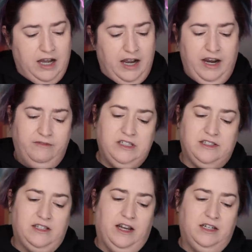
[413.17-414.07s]
I haven't
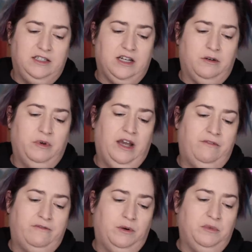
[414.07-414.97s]
decided yet. We
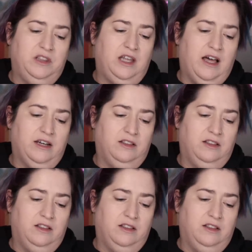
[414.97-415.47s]
have from Lottie